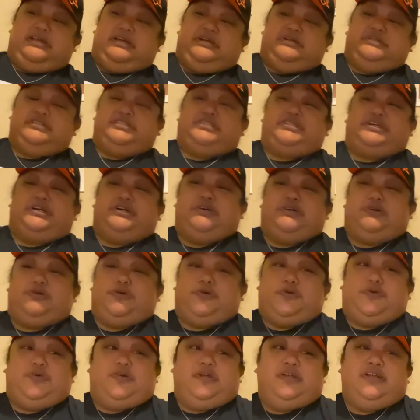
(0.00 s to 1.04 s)

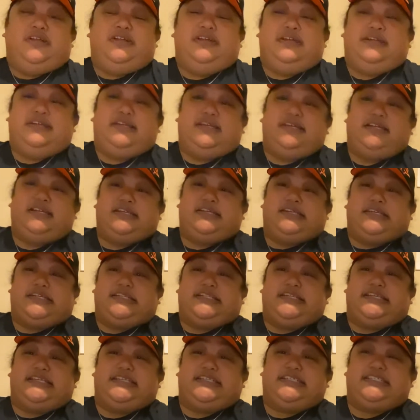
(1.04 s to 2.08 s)
So
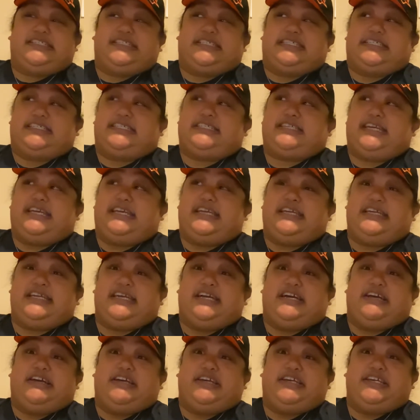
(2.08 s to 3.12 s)
needless to say,
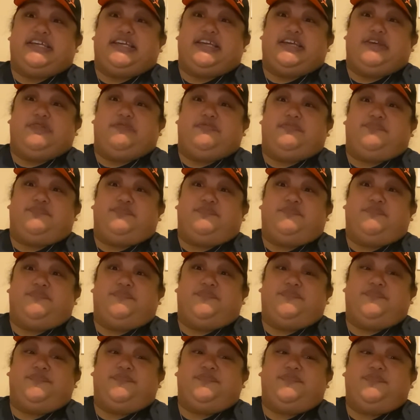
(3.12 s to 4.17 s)
I am
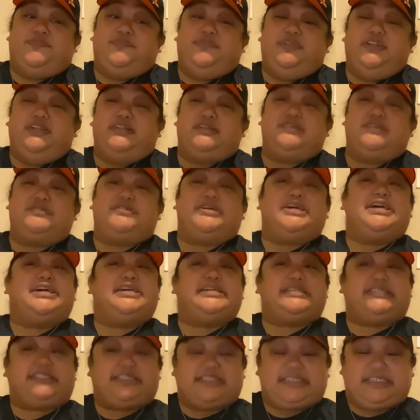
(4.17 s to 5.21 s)
a little
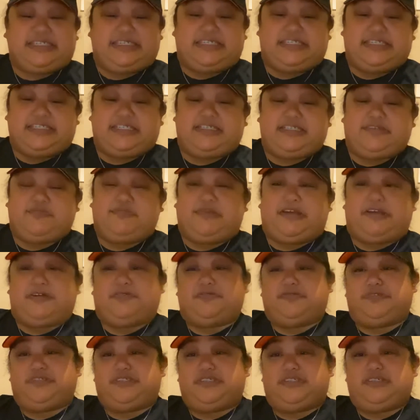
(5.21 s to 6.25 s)
hesitant
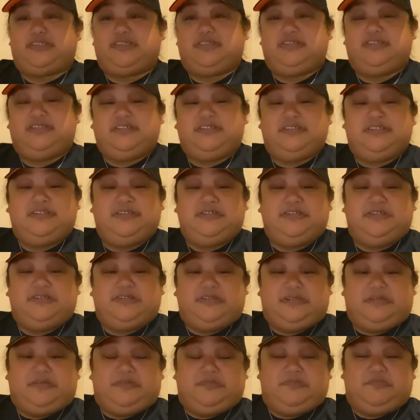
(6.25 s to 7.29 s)
about
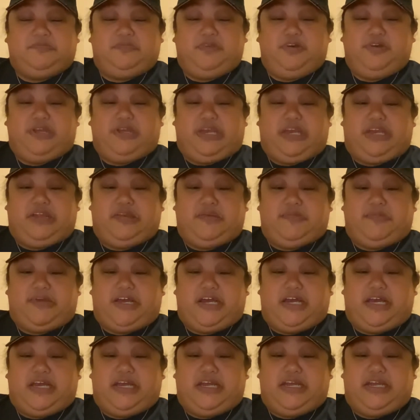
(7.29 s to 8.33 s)
putting
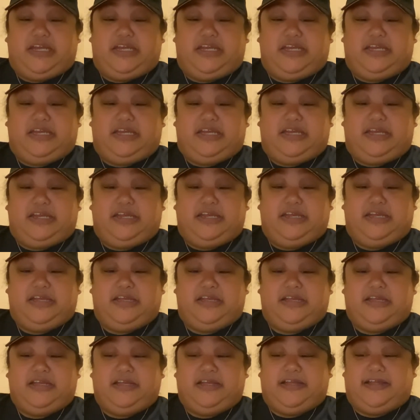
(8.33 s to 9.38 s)
my
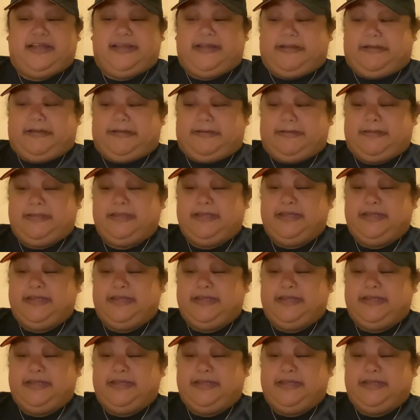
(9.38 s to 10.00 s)
uh,